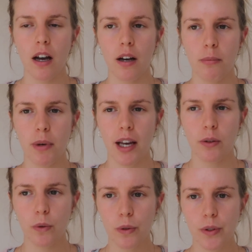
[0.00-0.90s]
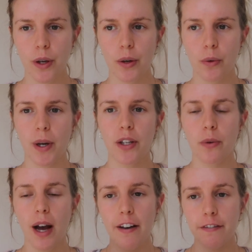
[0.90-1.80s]
And also, when
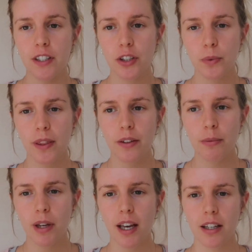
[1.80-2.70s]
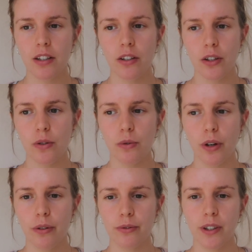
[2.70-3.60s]
you have finished with them and you
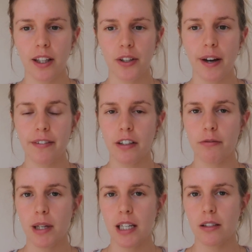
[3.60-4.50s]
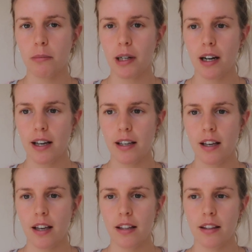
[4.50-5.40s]
don't feel like you have enough money to buy
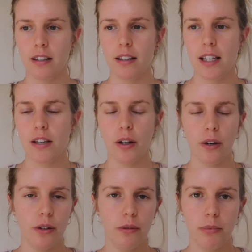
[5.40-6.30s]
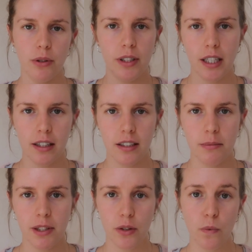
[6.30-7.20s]
the eco beauty
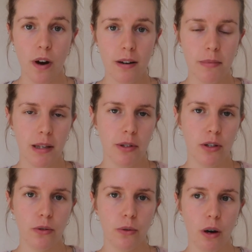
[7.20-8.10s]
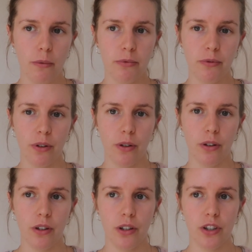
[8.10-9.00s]
items that you want, maybe you opt
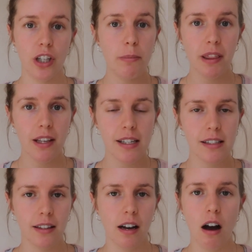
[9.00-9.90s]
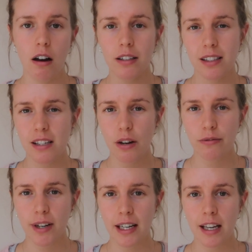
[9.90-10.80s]
for the cheaper things that aren't as
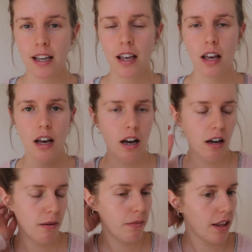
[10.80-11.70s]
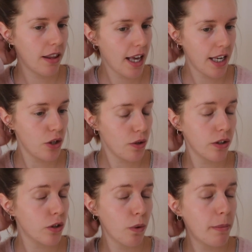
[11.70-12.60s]
eco-friendly, then you
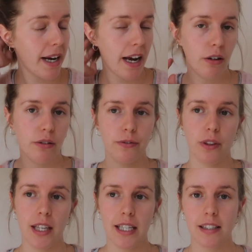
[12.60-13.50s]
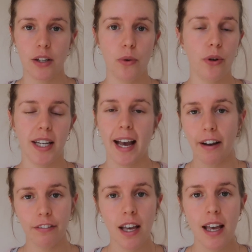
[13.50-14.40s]
can swap it out for things that you already
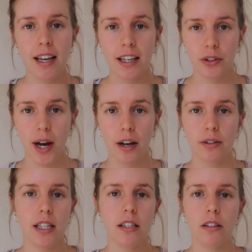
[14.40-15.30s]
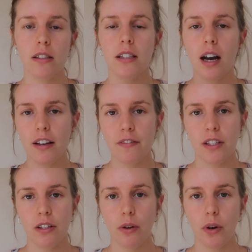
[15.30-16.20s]
have in your house. I did an entire
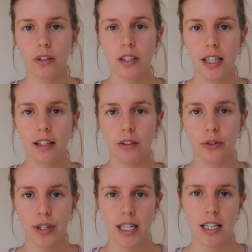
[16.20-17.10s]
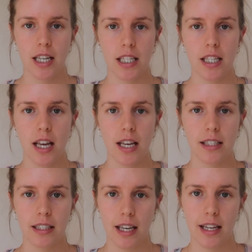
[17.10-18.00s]
video on single ingredient
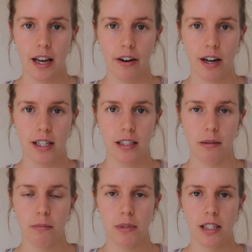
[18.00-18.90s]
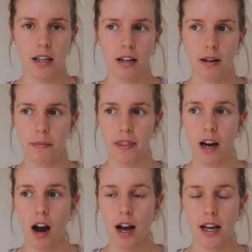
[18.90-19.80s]
skincare items
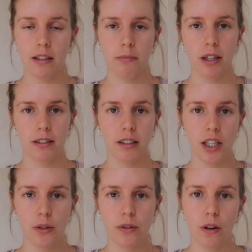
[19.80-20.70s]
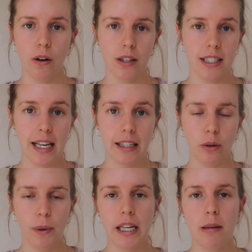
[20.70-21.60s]
that I personally use on a daily
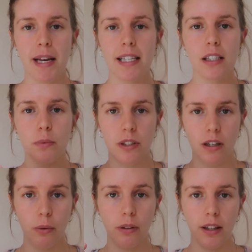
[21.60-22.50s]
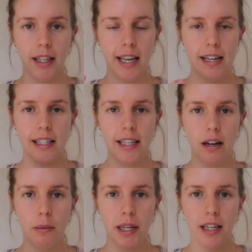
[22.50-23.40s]
or weekly basis, which I will again
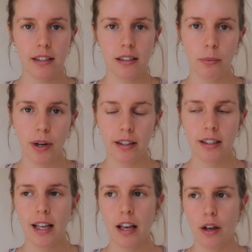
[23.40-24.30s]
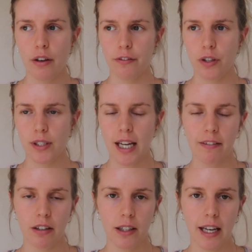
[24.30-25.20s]
link up here somewhere for you to
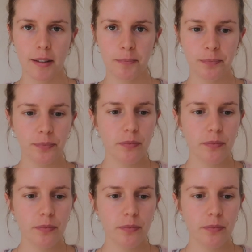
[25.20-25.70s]
have a look at.